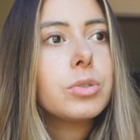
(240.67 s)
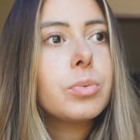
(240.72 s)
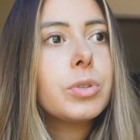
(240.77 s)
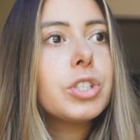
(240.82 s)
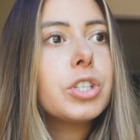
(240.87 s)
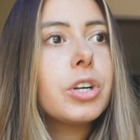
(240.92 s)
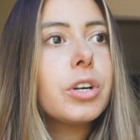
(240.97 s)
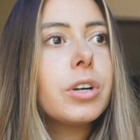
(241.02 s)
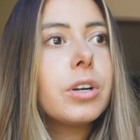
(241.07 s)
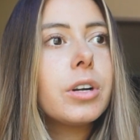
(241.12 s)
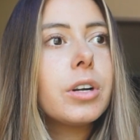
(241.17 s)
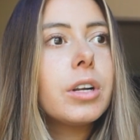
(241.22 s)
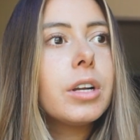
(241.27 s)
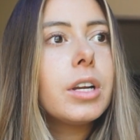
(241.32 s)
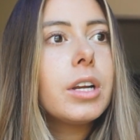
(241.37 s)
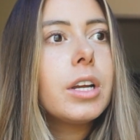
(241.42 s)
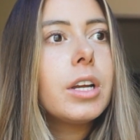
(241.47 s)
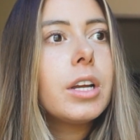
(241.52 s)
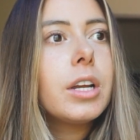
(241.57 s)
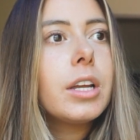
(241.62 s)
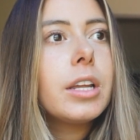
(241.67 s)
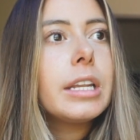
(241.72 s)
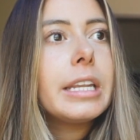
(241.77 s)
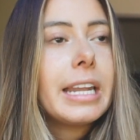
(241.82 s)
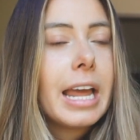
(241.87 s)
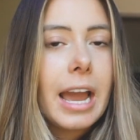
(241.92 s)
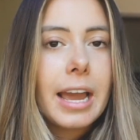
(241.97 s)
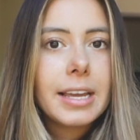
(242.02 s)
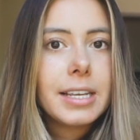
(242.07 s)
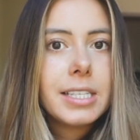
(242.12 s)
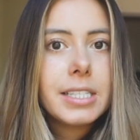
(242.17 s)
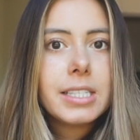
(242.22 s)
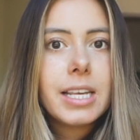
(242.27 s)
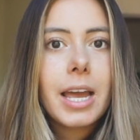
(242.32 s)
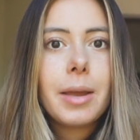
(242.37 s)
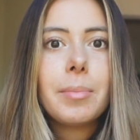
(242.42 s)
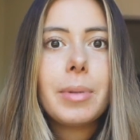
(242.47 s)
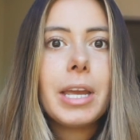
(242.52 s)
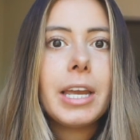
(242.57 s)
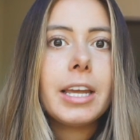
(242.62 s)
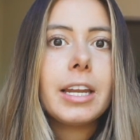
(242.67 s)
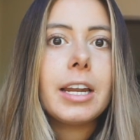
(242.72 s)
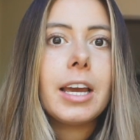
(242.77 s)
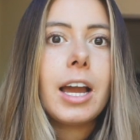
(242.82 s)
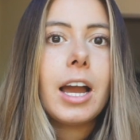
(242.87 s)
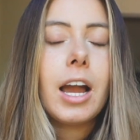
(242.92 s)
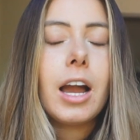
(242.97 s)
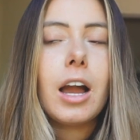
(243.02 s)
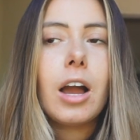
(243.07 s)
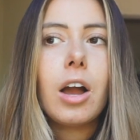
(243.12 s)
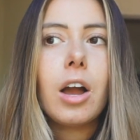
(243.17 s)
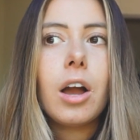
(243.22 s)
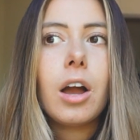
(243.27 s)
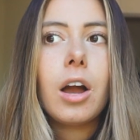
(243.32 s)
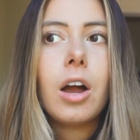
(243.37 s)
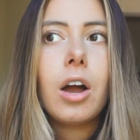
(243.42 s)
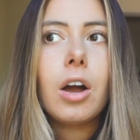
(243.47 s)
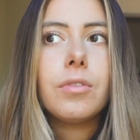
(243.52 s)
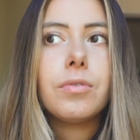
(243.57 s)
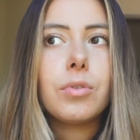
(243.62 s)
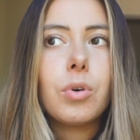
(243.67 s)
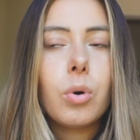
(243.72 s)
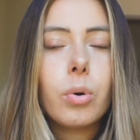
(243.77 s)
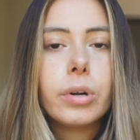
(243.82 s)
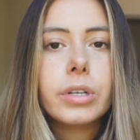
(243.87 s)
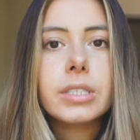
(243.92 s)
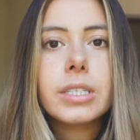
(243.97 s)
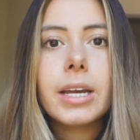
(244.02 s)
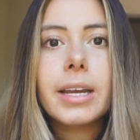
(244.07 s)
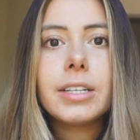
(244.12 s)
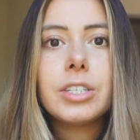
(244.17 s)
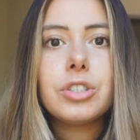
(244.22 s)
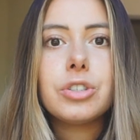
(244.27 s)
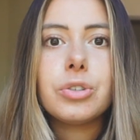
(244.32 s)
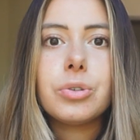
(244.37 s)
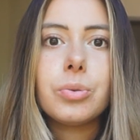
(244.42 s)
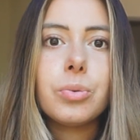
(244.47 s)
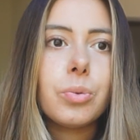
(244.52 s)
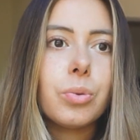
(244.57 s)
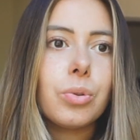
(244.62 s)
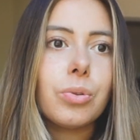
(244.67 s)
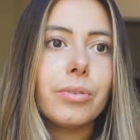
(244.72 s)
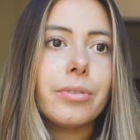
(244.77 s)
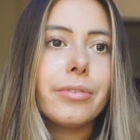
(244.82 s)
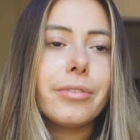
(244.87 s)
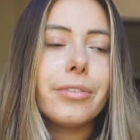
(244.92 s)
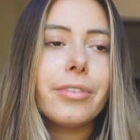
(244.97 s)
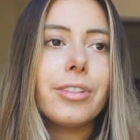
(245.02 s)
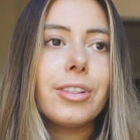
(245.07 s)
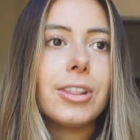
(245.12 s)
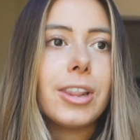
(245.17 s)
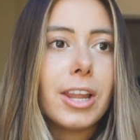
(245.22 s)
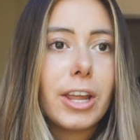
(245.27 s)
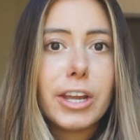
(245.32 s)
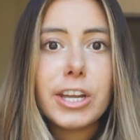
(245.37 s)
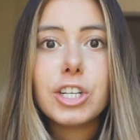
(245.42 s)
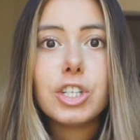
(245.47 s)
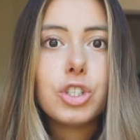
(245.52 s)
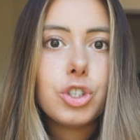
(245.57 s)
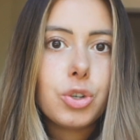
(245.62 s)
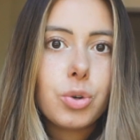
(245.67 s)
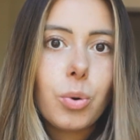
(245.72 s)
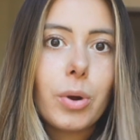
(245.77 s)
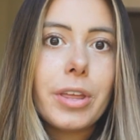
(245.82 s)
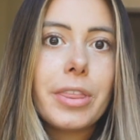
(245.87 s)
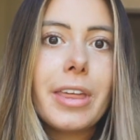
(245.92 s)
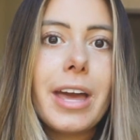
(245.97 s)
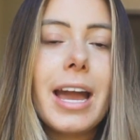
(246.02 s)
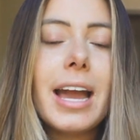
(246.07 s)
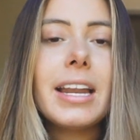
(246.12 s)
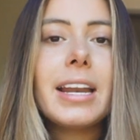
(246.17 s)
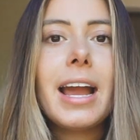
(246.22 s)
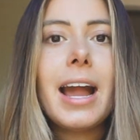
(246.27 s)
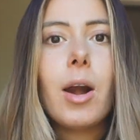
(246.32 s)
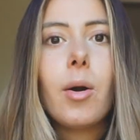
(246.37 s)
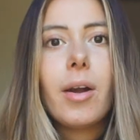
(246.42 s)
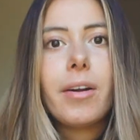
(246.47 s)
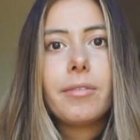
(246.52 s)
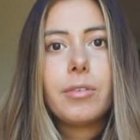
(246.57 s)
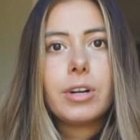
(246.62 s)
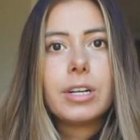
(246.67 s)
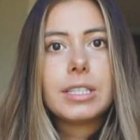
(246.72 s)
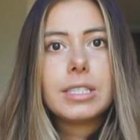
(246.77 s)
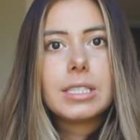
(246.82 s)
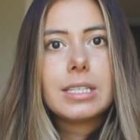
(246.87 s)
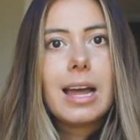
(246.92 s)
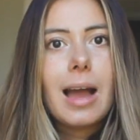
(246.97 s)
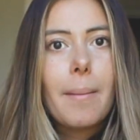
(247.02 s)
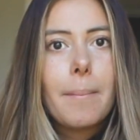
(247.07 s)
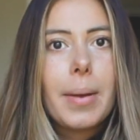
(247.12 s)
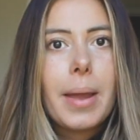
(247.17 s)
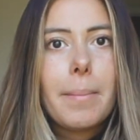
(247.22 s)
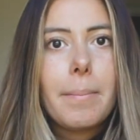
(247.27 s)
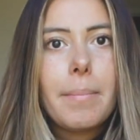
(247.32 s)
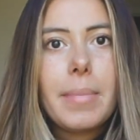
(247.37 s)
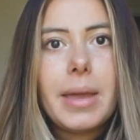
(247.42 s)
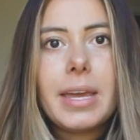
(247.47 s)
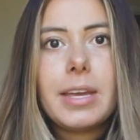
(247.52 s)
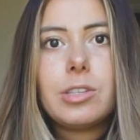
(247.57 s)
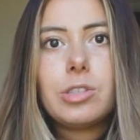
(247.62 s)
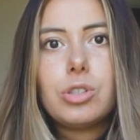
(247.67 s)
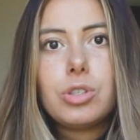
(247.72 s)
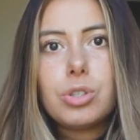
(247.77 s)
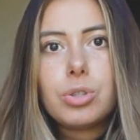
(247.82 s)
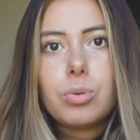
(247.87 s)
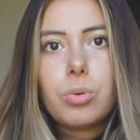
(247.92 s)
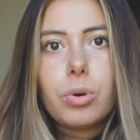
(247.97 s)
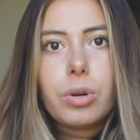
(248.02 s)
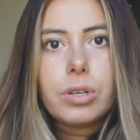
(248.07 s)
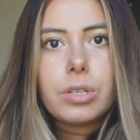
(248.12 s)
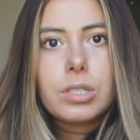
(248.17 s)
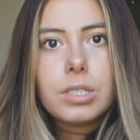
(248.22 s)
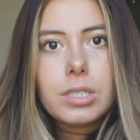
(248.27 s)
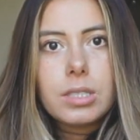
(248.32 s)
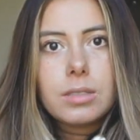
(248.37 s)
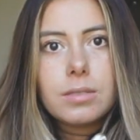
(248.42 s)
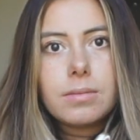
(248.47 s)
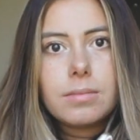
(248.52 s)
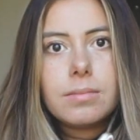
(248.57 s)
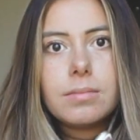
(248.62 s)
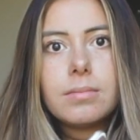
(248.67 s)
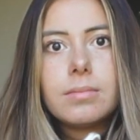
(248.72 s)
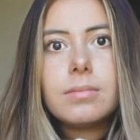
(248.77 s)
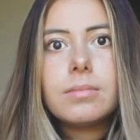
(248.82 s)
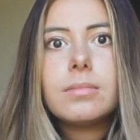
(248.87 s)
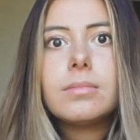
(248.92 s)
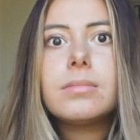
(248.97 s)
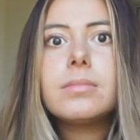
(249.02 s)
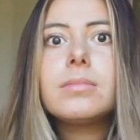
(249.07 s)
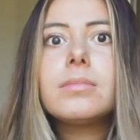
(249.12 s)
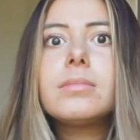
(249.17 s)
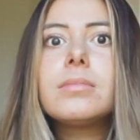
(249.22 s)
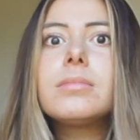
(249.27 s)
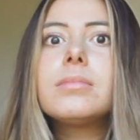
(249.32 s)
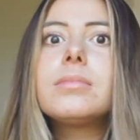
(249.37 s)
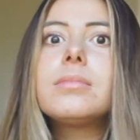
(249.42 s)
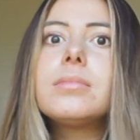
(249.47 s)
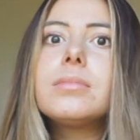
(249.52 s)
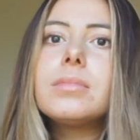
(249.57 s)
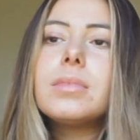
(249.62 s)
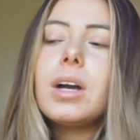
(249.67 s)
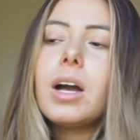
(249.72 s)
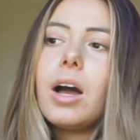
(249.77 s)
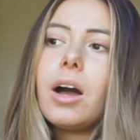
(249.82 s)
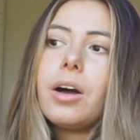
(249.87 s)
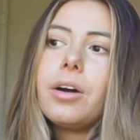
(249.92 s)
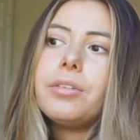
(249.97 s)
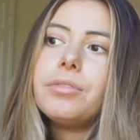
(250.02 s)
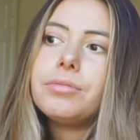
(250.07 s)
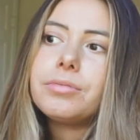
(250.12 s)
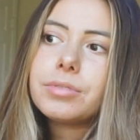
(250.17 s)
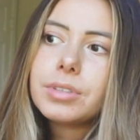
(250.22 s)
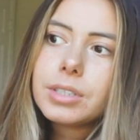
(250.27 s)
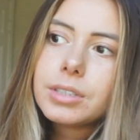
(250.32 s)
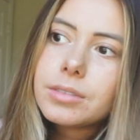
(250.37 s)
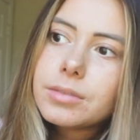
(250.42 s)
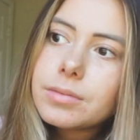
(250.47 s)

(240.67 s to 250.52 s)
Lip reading: which are nice. I mean, of course I do enjoy that. However, it's not my main source of